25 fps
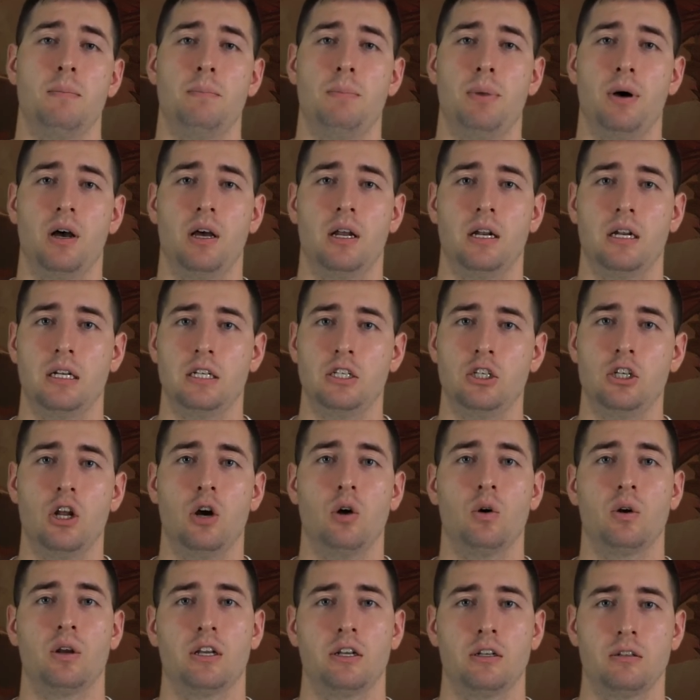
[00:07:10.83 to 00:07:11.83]
but you
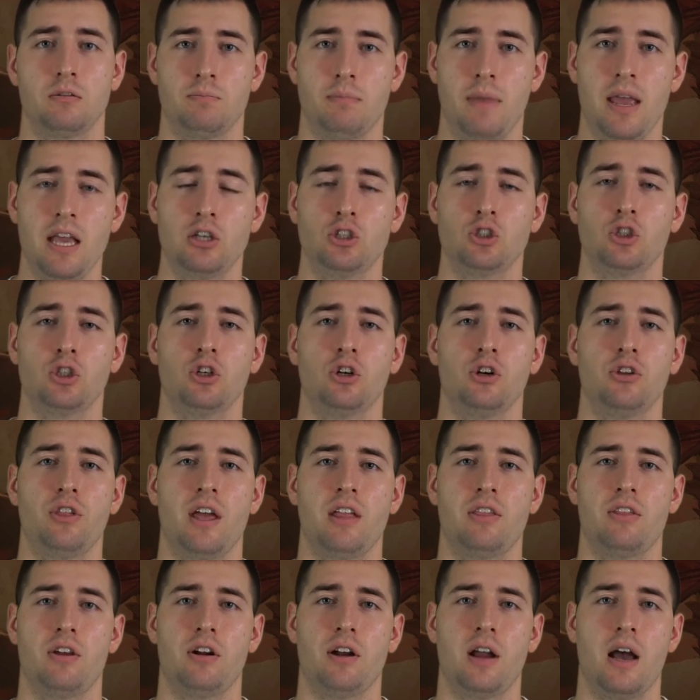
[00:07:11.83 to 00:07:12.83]
know make sure
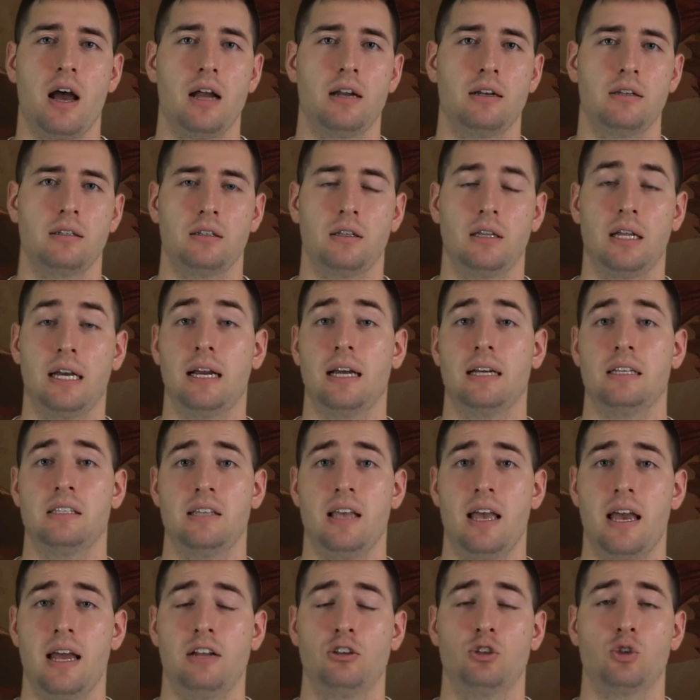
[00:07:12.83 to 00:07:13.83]
that they're not like i
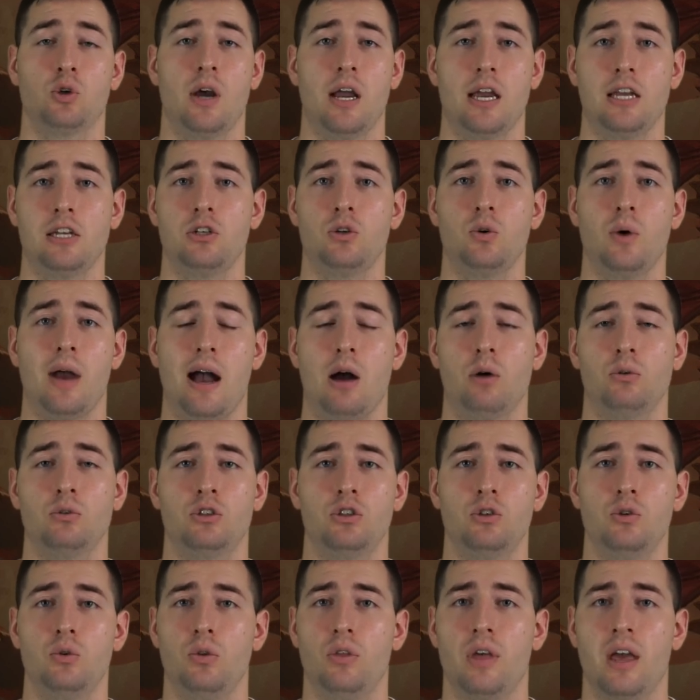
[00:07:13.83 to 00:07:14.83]
said trying to
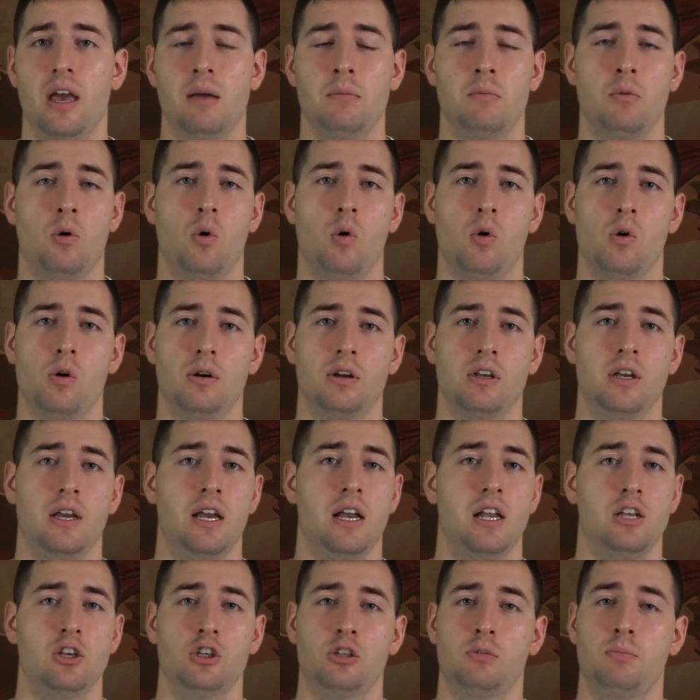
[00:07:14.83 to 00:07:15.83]
outdo them or
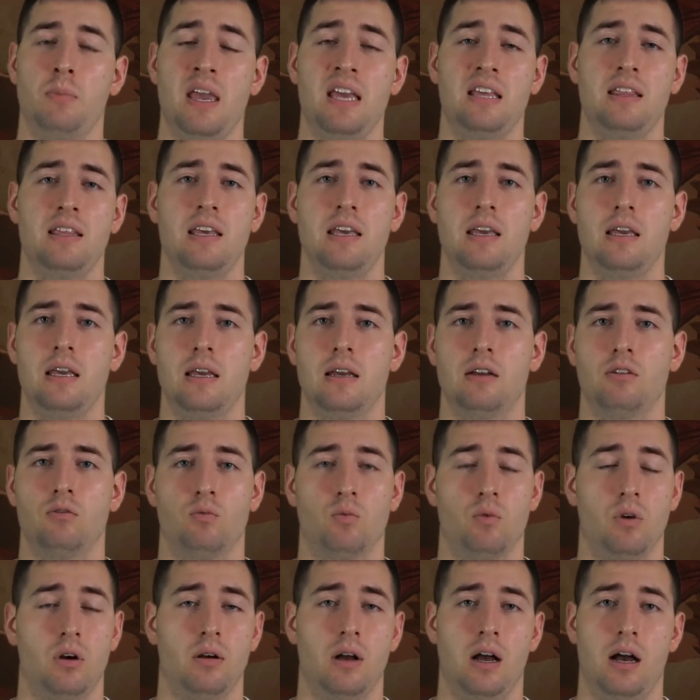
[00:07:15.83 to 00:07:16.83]
just make the
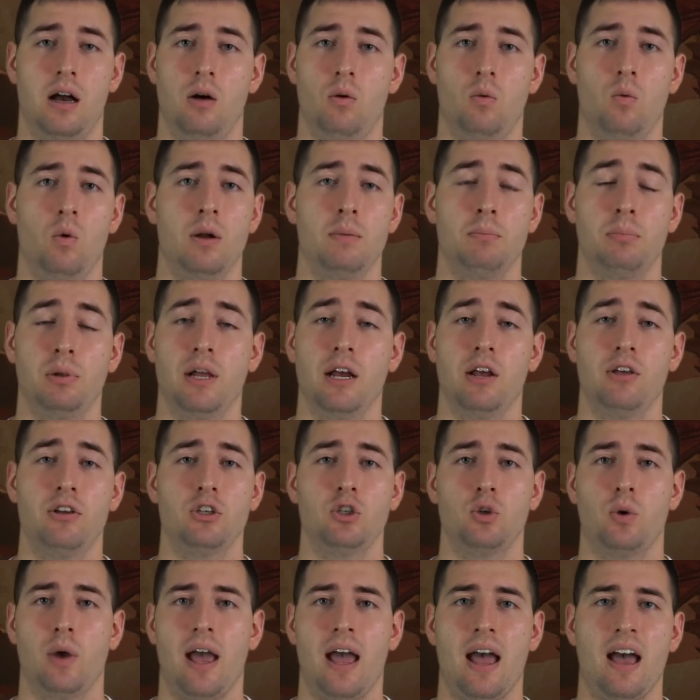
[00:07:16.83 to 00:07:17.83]
uh, one player
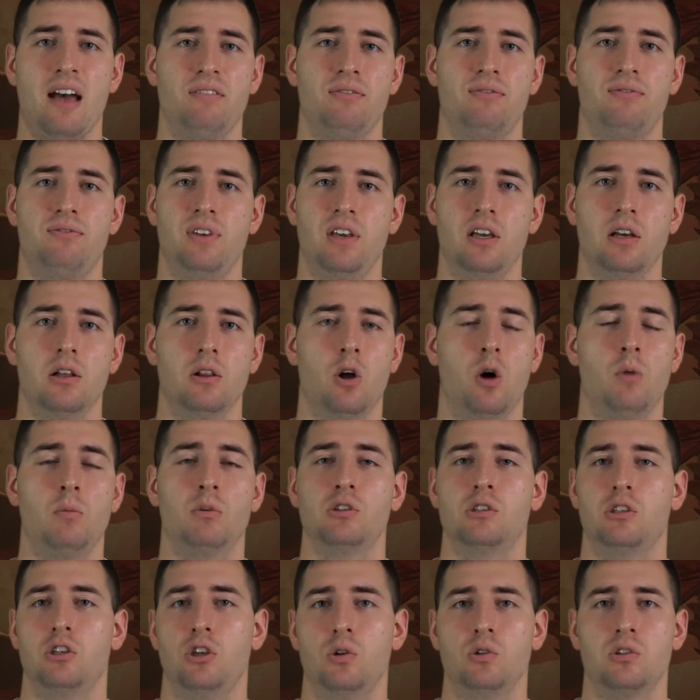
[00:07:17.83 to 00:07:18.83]
that you have feel
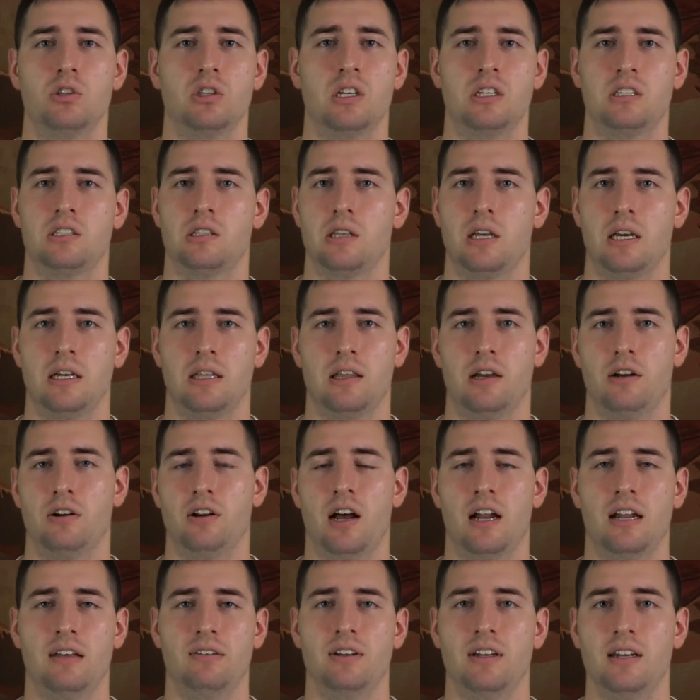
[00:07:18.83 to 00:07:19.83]
almost useless like they're
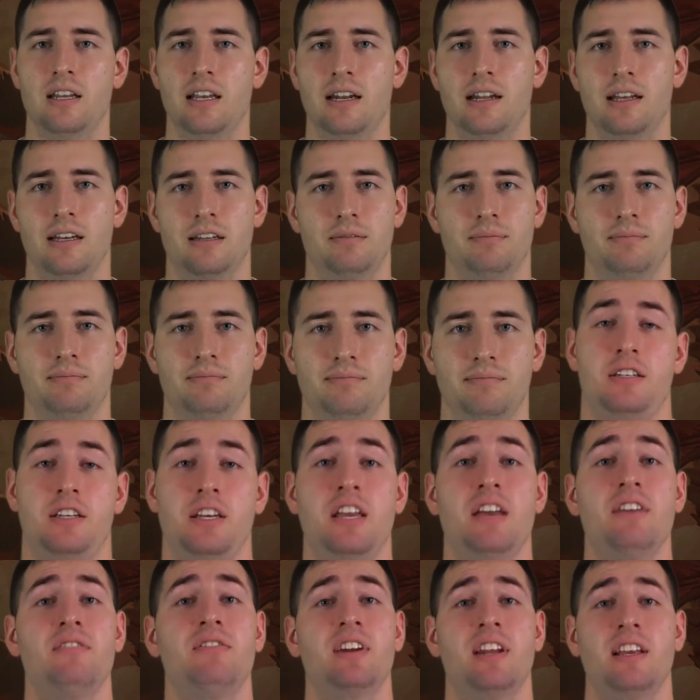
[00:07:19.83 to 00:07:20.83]
not even needed
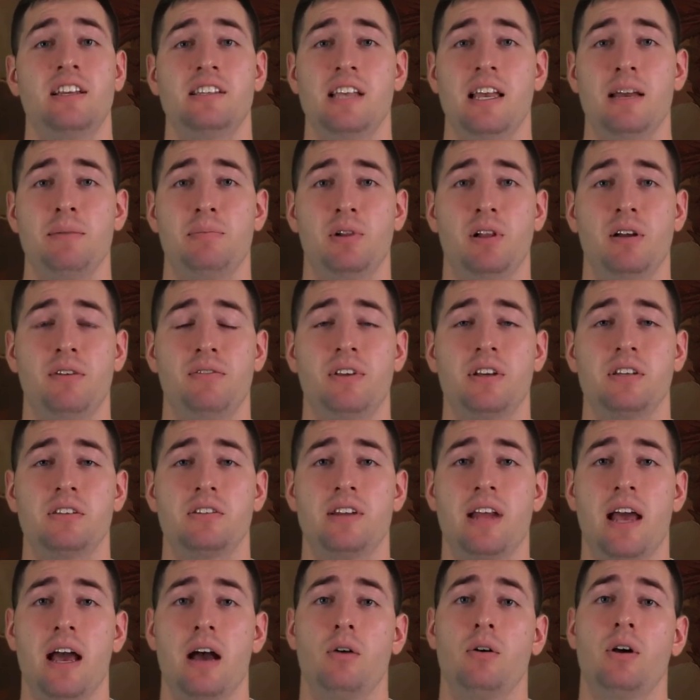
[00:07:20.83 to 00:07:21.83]
to give an example of
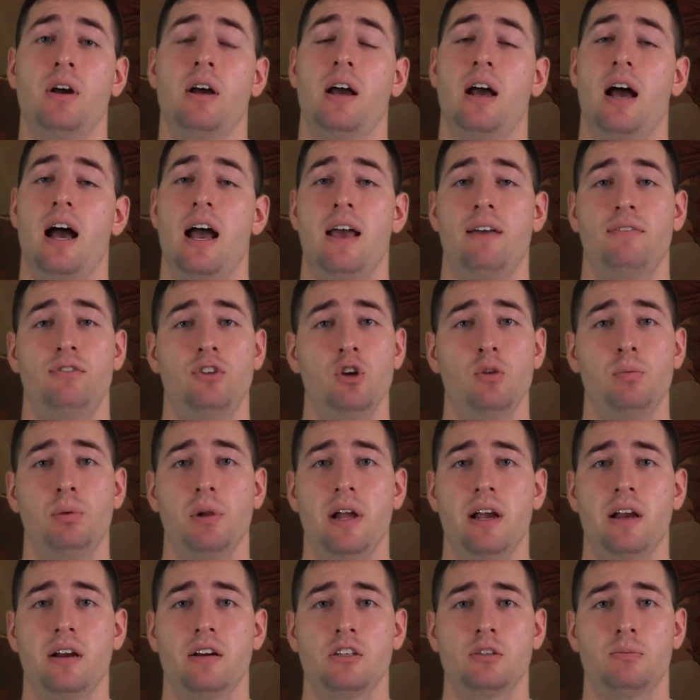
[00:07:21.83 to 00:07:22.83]
this now i have two
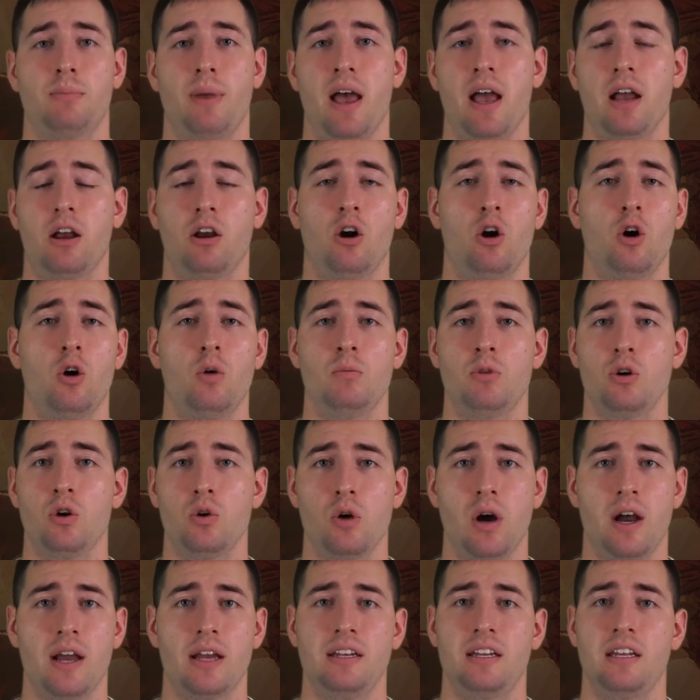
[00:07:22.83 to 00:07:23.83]
players back home
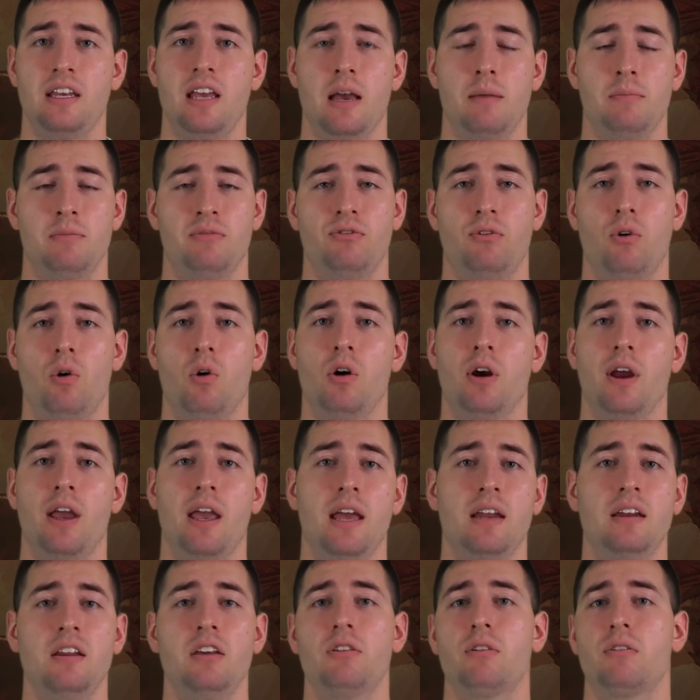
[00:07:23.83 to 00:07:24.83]
who i dm for
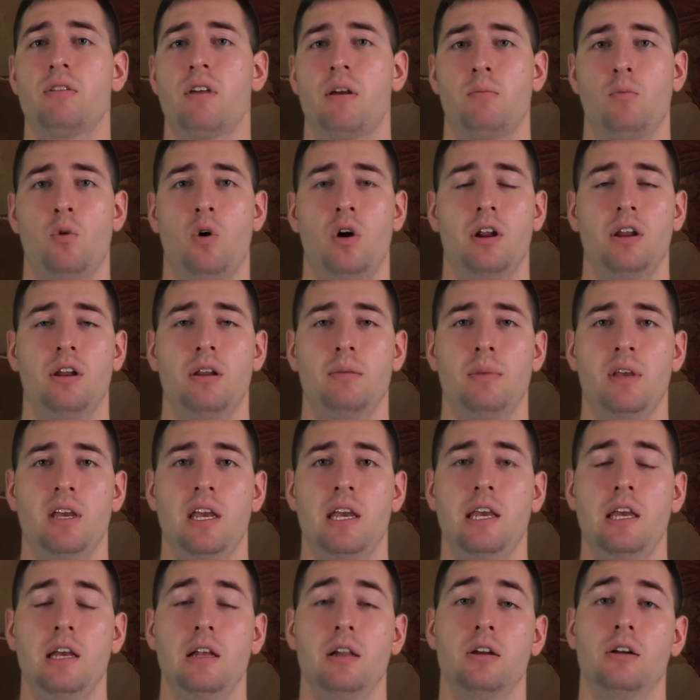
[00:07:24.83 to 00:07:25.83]
and neither of them wanted to be
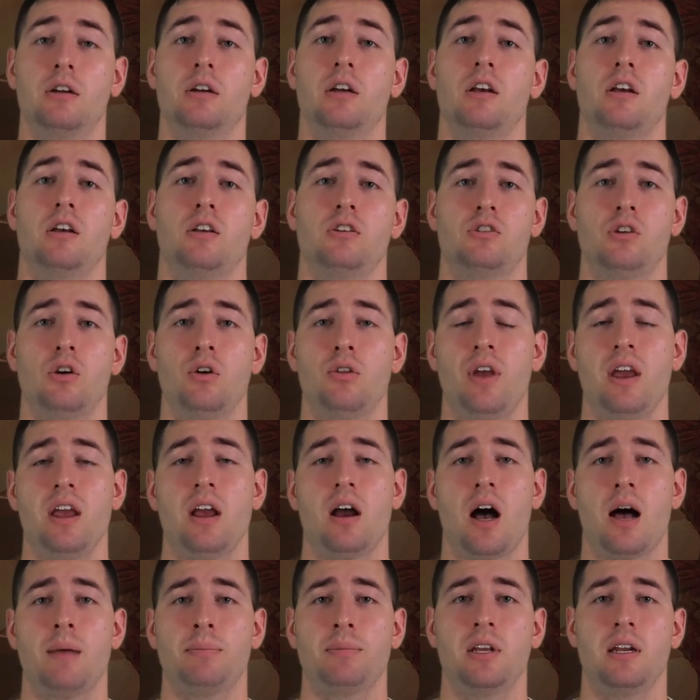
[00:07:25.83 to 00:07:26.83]
a healer so they
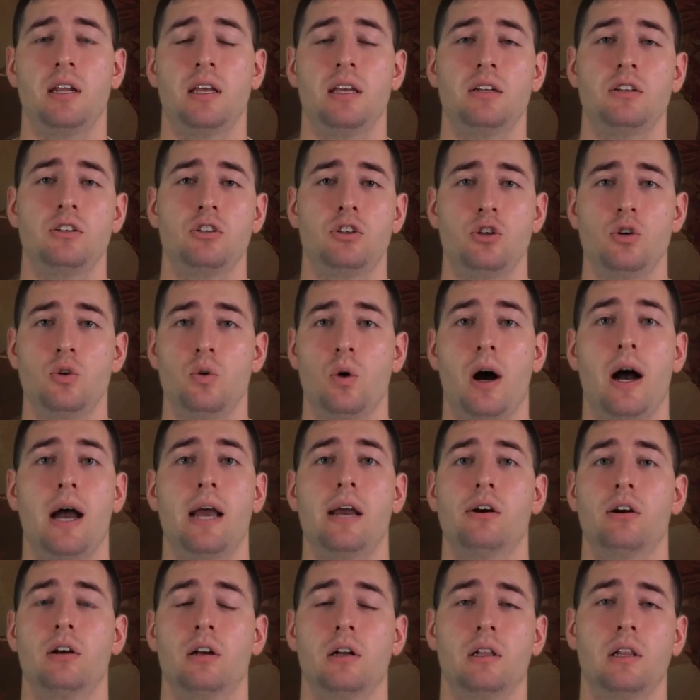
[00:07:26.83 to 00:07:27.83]
opted in to
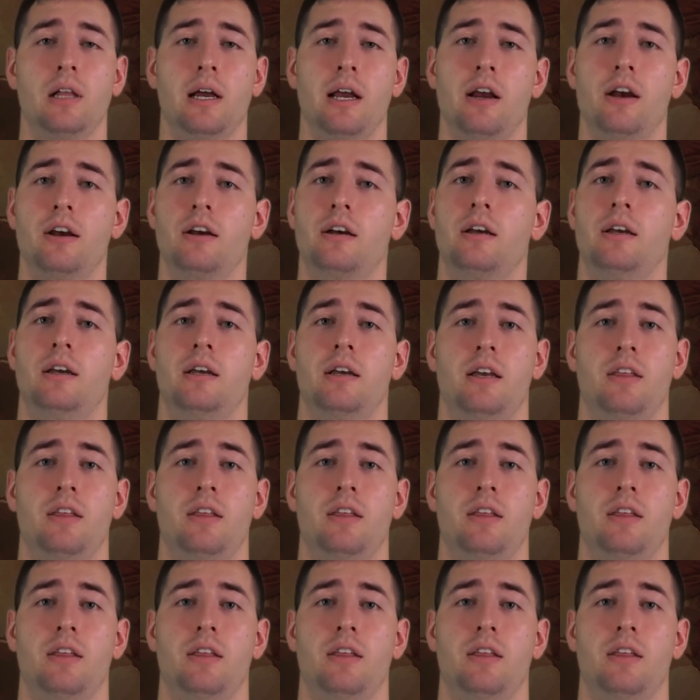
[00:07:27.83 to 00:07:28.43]
hire a cleric